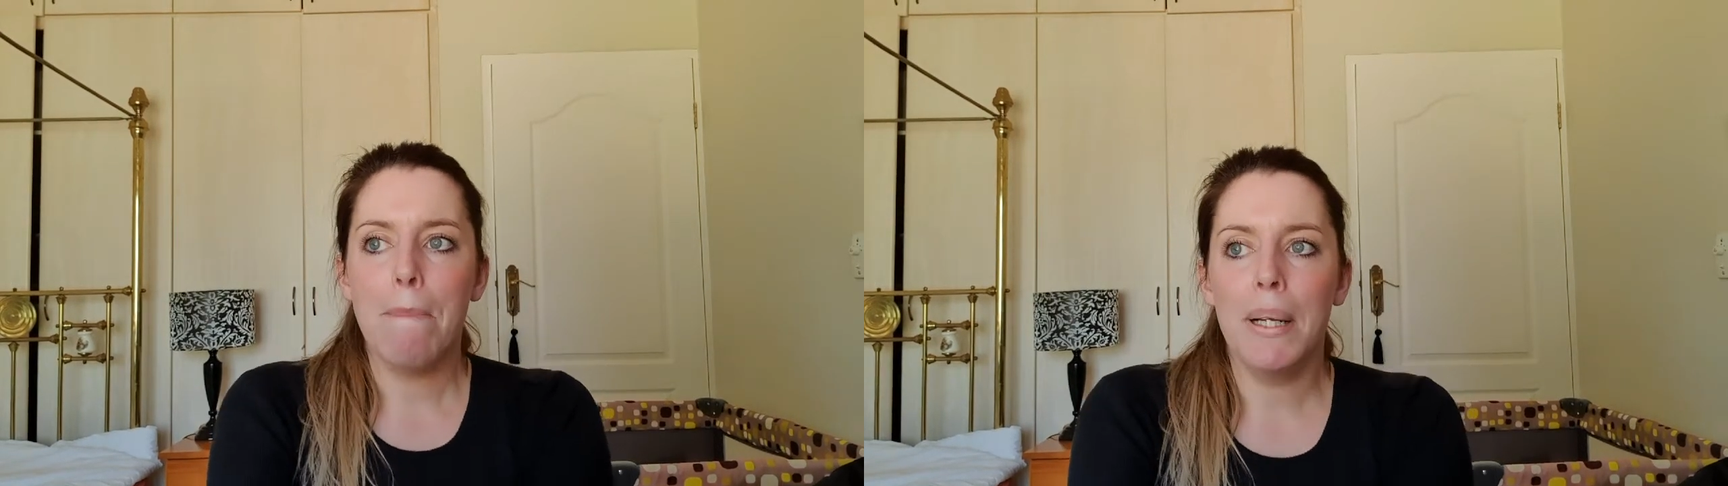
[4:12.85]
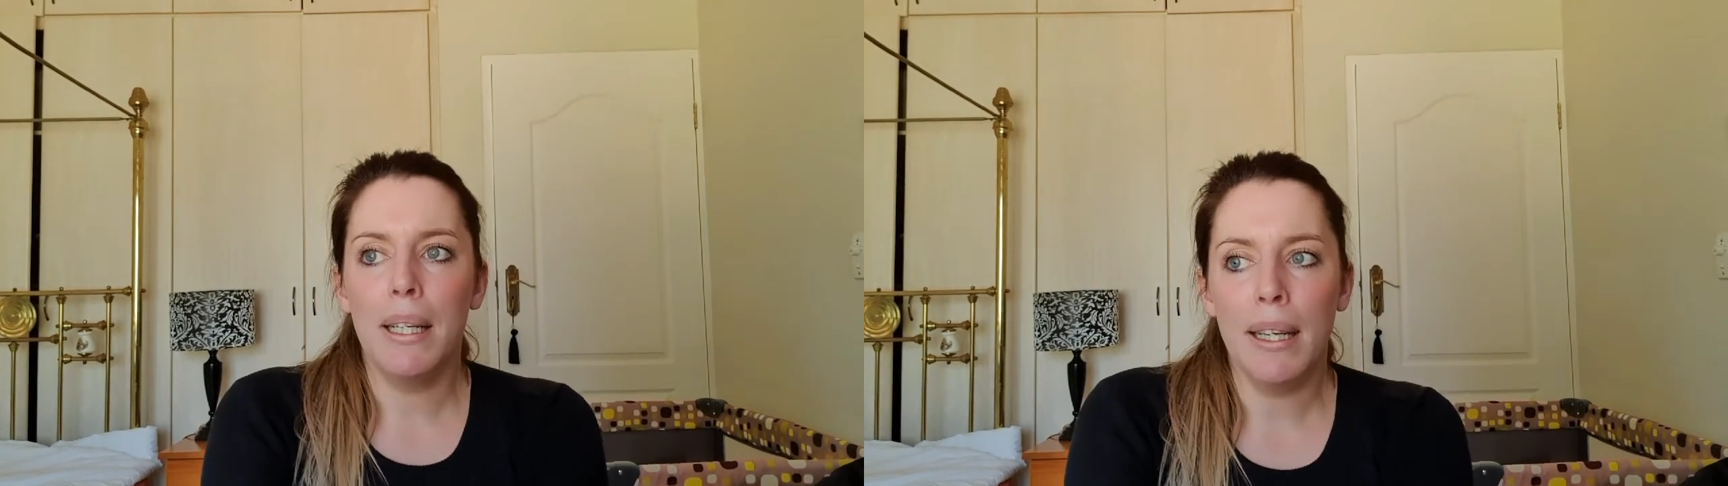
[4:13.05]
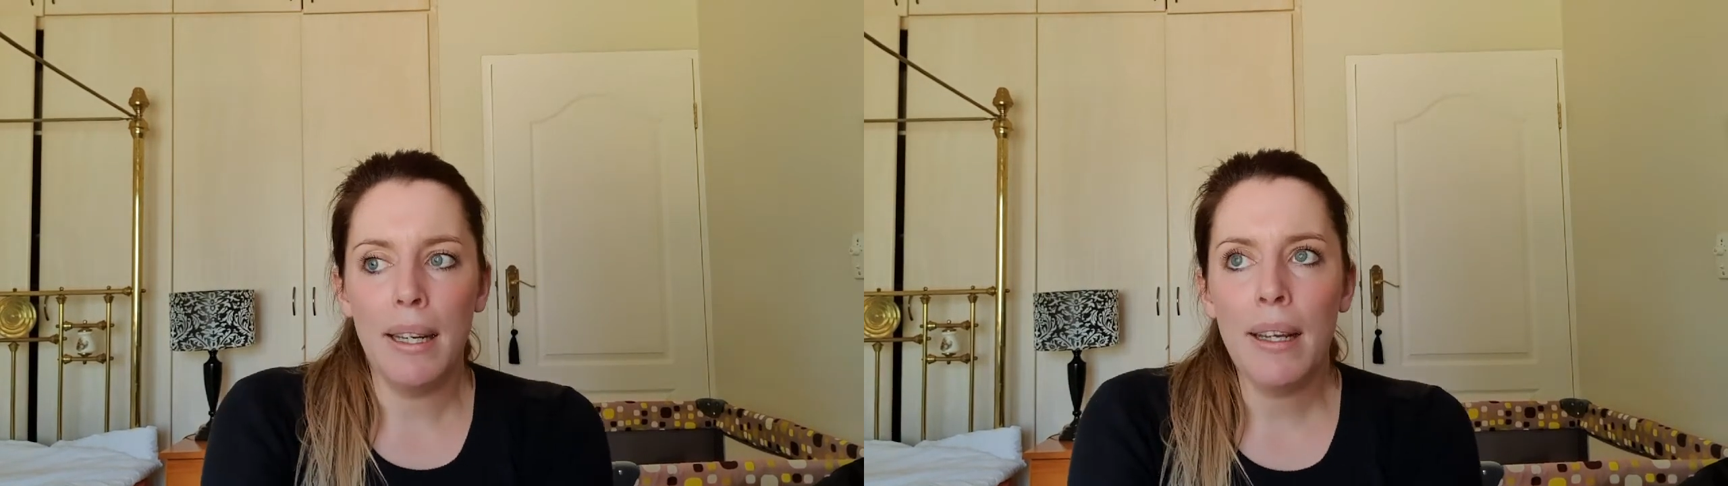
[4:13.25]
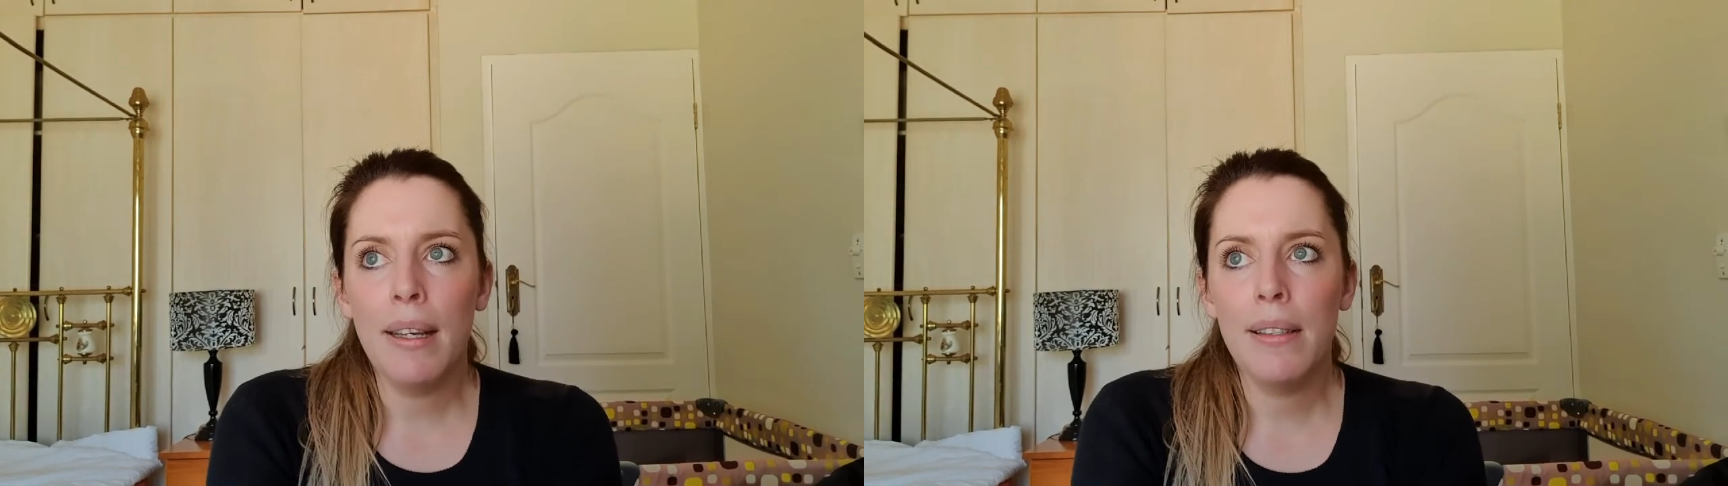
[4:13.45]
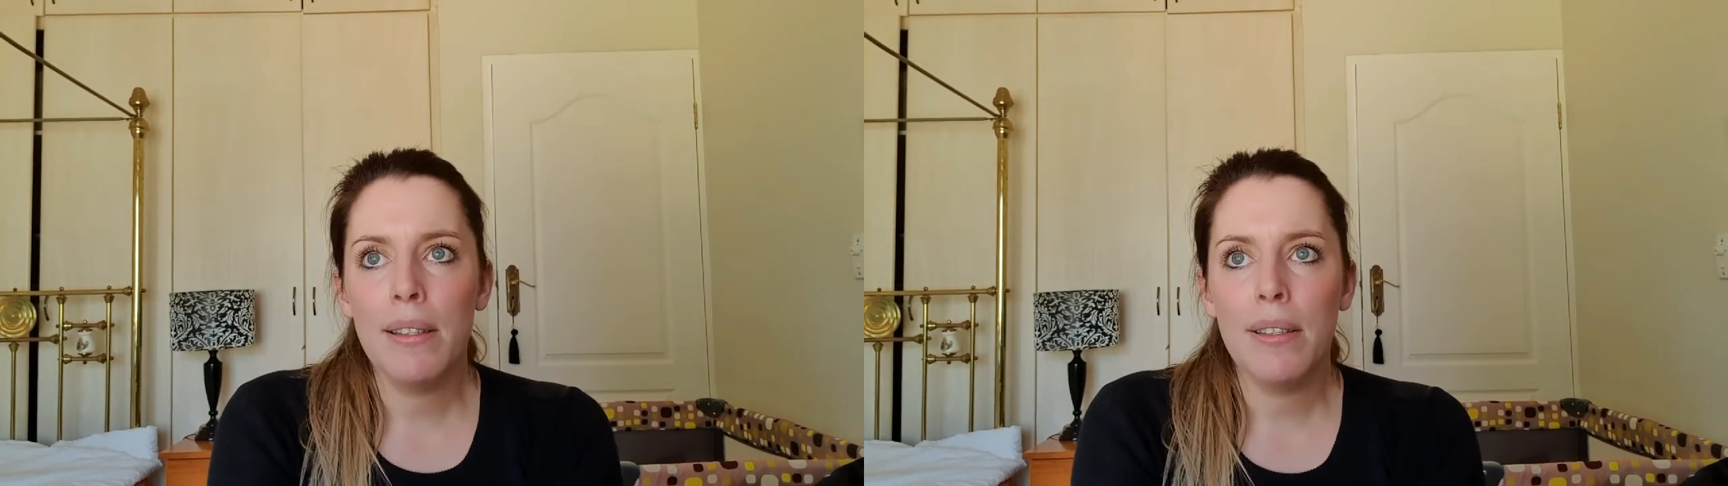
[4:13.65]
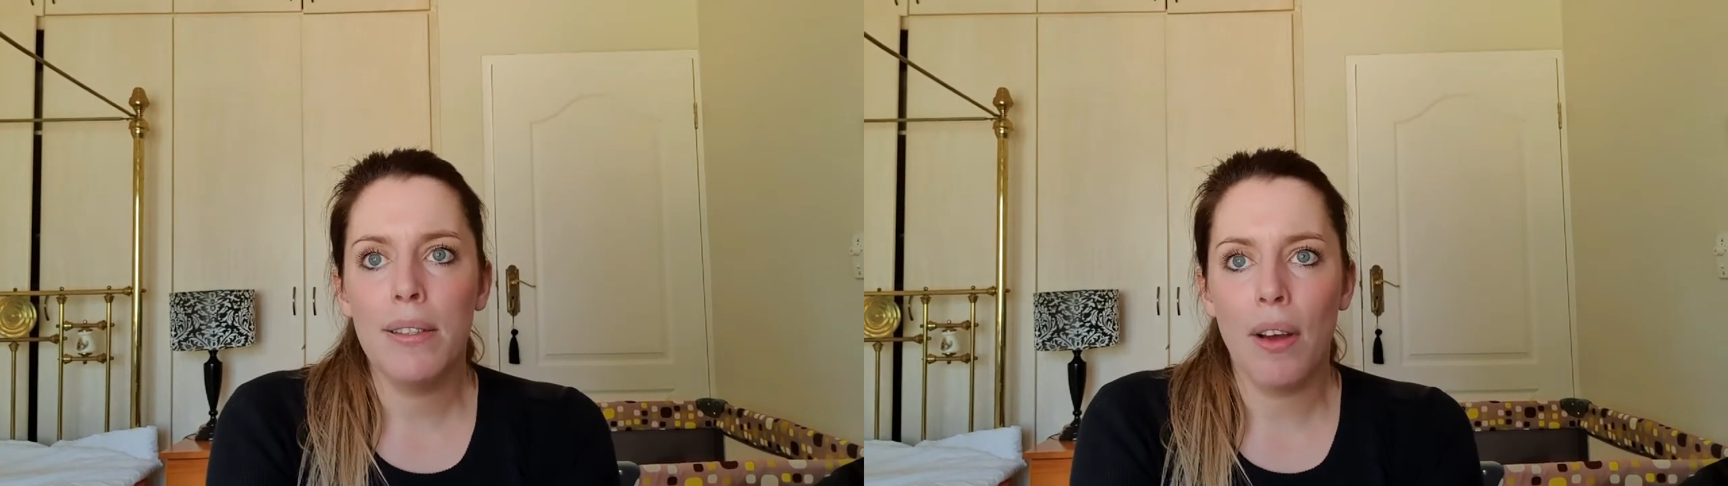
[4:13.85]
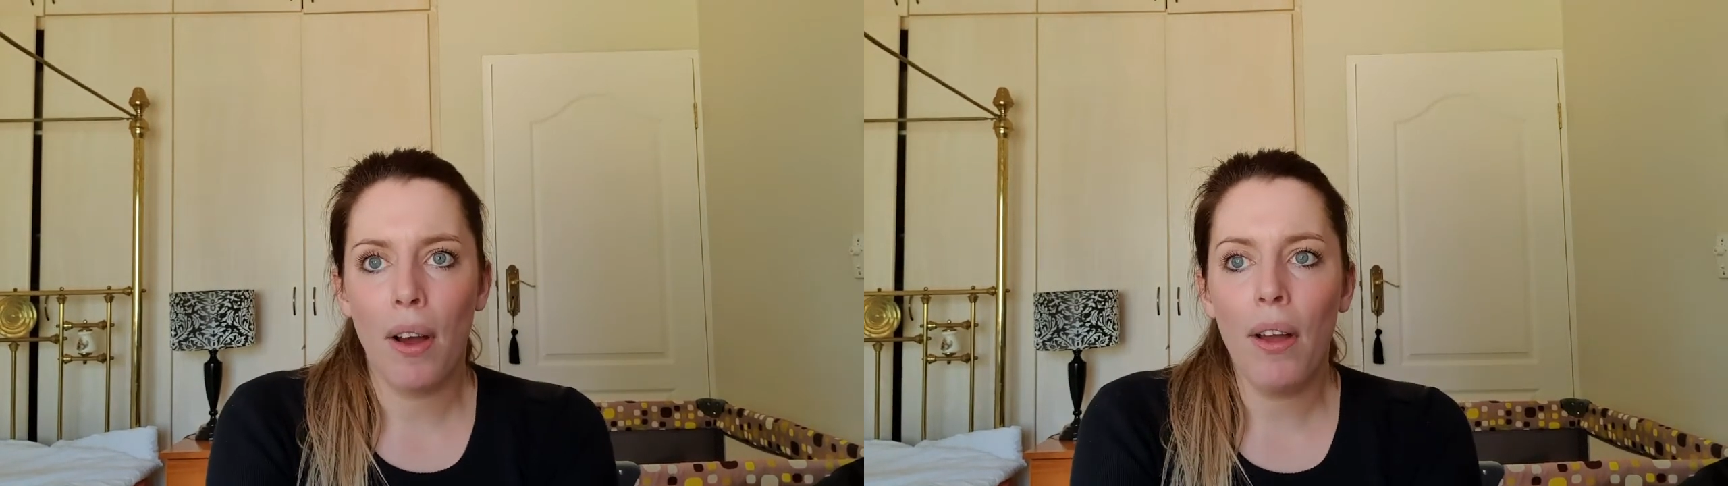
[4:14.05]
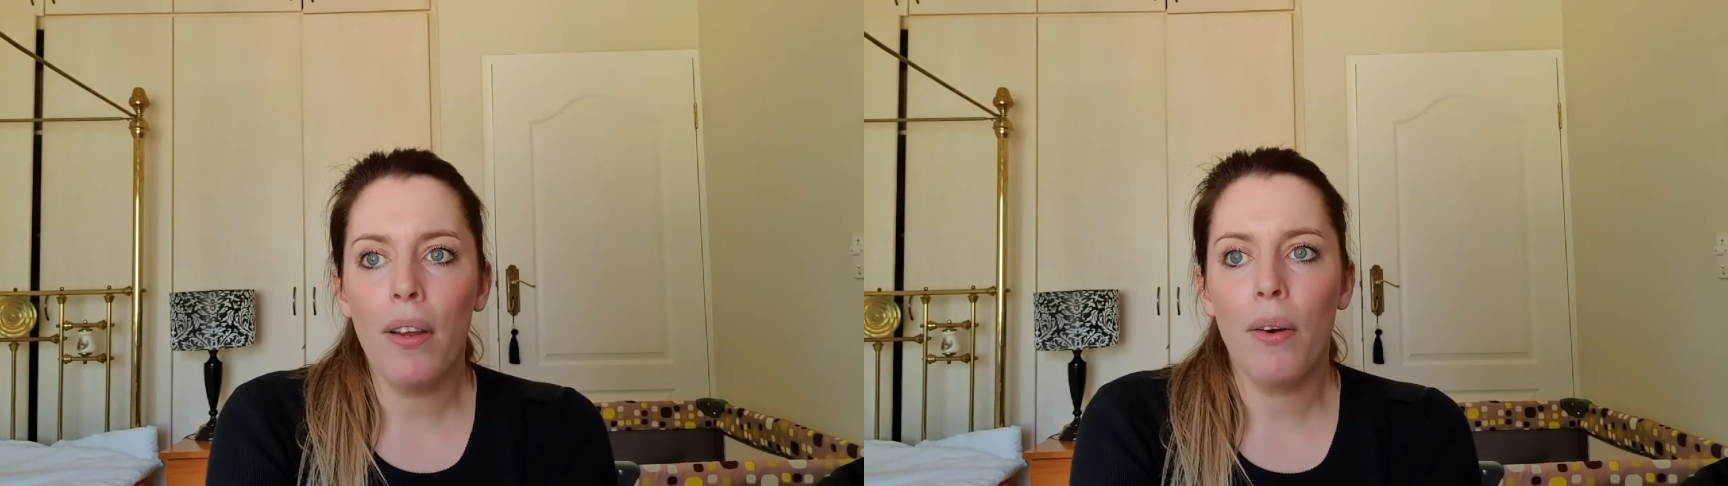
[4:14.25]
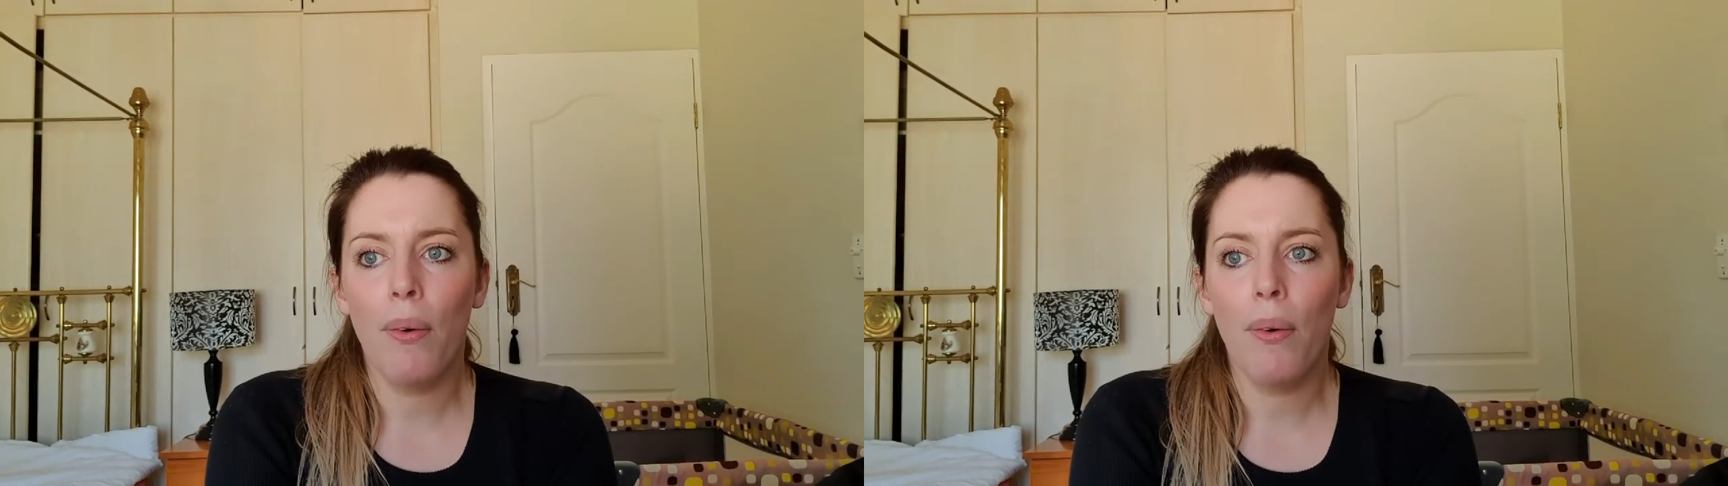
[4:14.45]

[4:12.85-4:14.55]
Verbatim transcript: bleeding does not